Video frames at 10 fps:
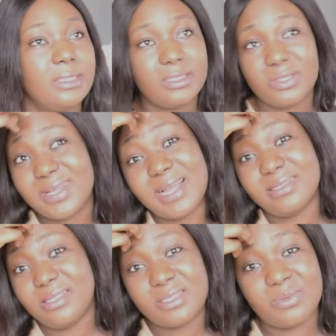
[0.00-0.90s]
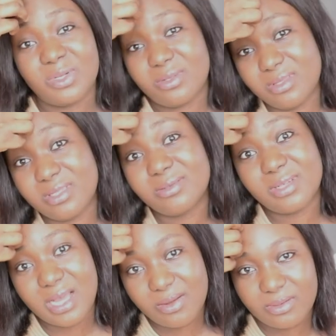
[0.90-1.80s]
since when I did small till
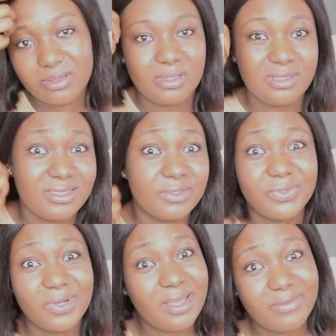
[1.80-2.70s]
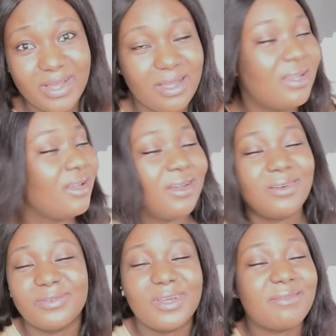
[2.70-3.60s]
now, till forever,
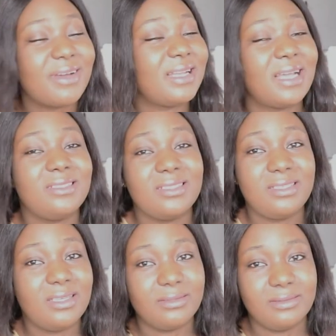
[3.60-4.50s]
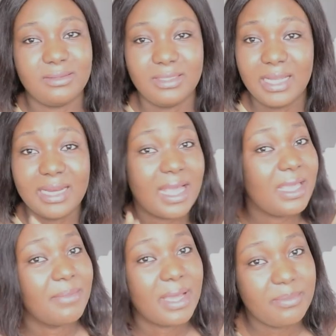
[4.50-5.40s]
forever that this girl, now
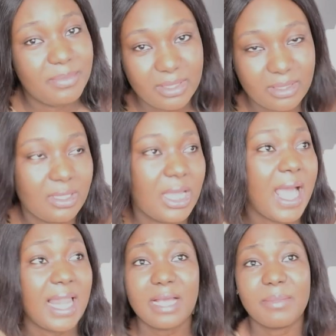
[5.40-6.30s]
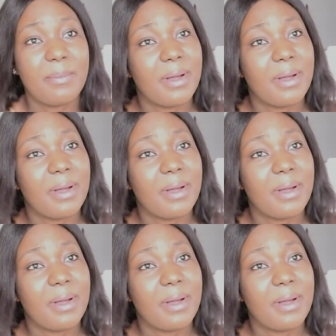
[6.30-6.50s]
he might be. I like my